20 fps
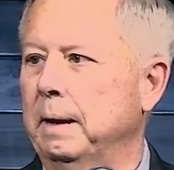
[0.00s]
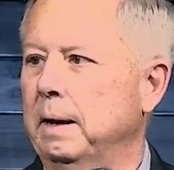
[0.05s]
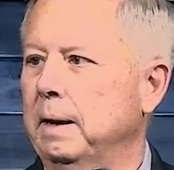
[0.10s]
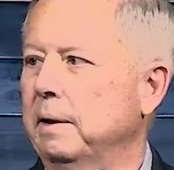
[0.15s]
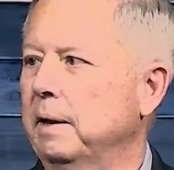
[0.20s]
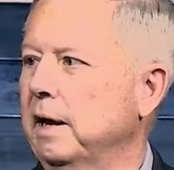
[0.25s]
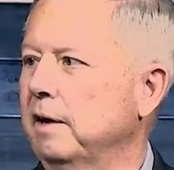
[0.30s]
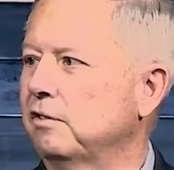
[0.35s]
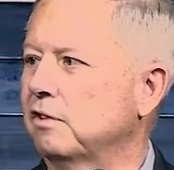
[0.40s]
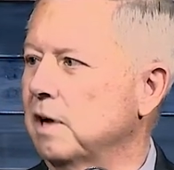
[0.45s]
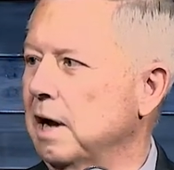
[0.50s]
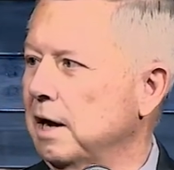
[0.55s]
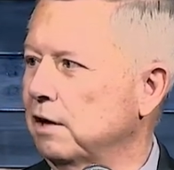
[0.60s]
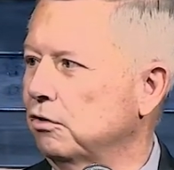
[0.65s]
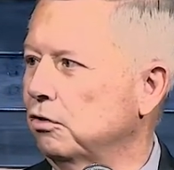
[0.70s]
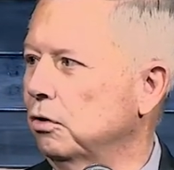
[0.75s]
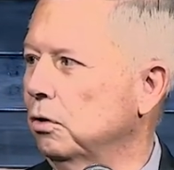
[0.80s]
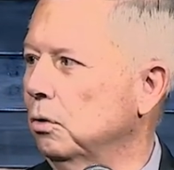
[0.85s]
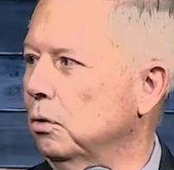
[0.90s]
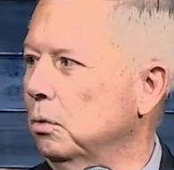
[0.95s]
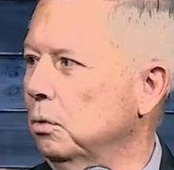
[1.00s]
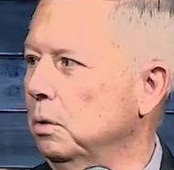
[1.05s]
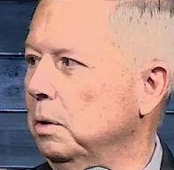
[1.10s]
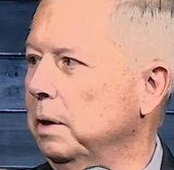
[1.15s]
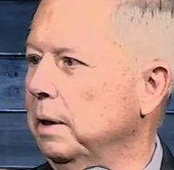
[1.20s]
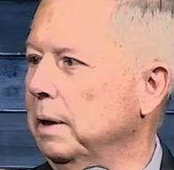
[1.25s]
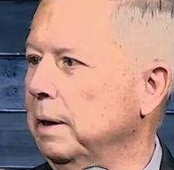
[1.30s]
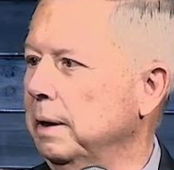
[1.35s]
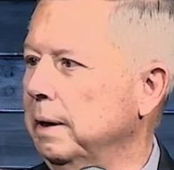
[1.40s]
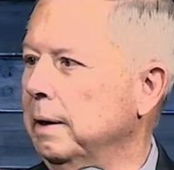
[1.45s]
That's not
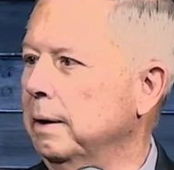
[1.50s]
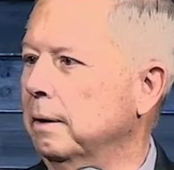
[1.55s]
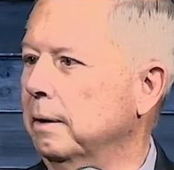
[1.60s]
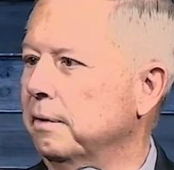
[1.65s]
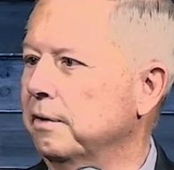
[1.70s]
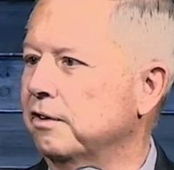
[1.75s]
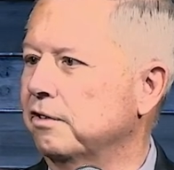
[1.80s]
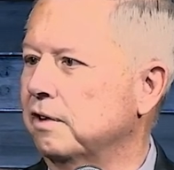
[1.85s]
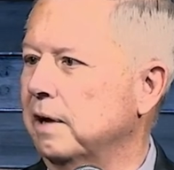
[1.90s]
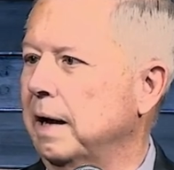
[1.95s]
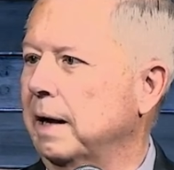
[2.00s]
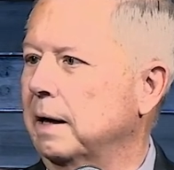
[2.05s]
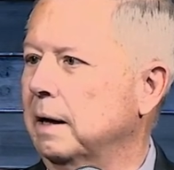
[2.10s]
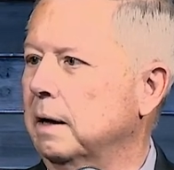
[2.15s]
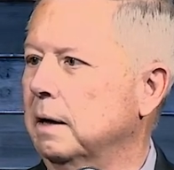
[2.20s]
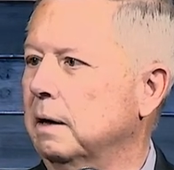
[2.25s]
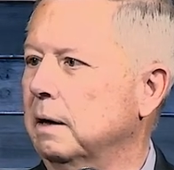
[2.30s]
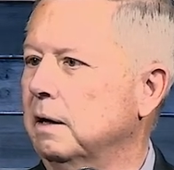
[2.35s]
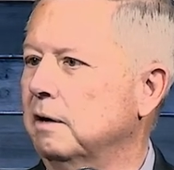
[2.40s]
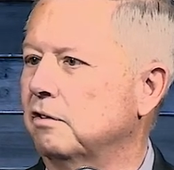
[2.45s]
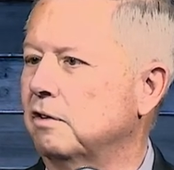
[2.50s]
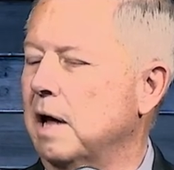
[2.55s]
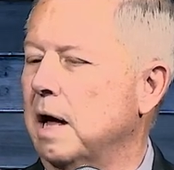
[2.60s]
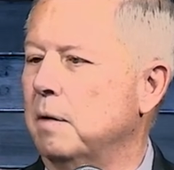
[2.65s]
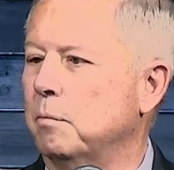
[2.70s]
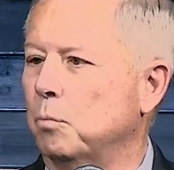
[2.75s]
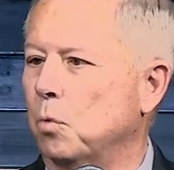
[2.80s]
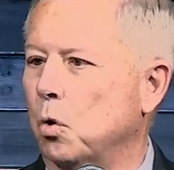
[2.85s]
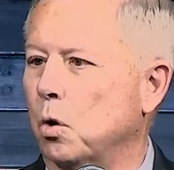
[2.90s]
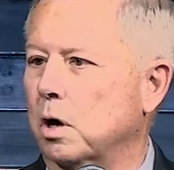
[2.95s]
true here in the 2nd. It's
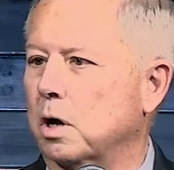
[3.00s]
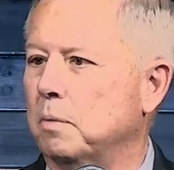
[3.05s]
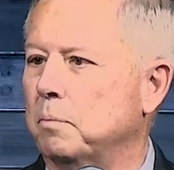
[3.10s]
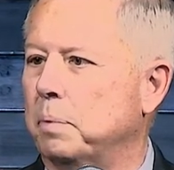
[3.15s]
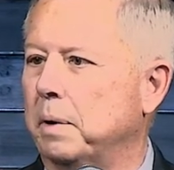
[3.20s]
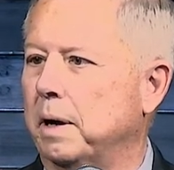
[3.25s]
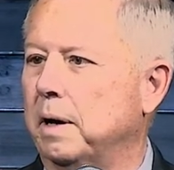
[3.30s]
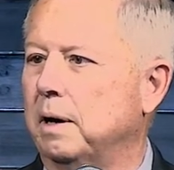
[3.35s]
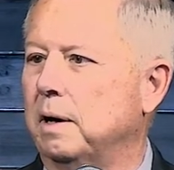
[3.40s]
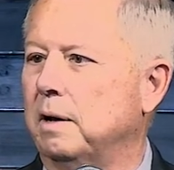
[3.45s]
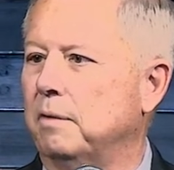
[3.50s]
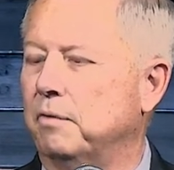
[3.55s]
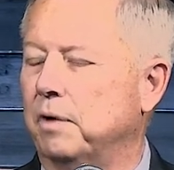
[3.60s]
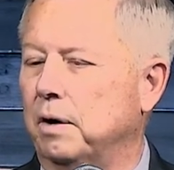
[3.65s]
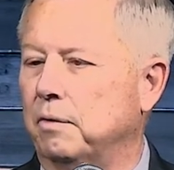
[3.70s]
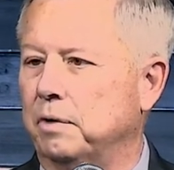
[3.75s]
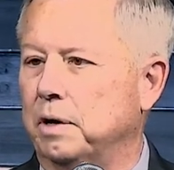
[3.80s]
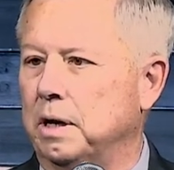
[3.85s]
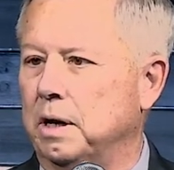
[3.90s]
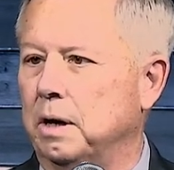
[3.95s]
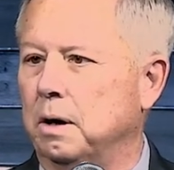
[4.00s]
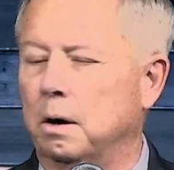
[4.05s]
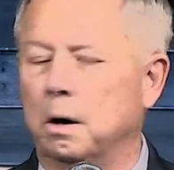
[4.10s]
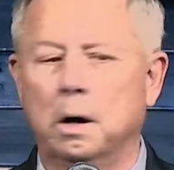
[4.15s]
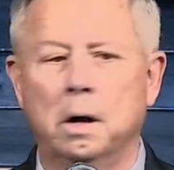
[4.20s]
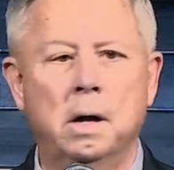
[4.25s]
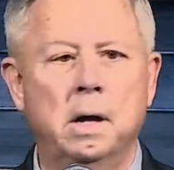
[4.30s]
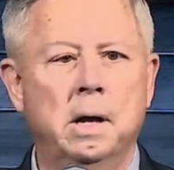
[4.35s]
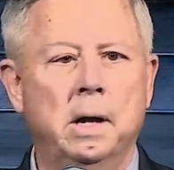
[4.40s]
gotten more competitive every year.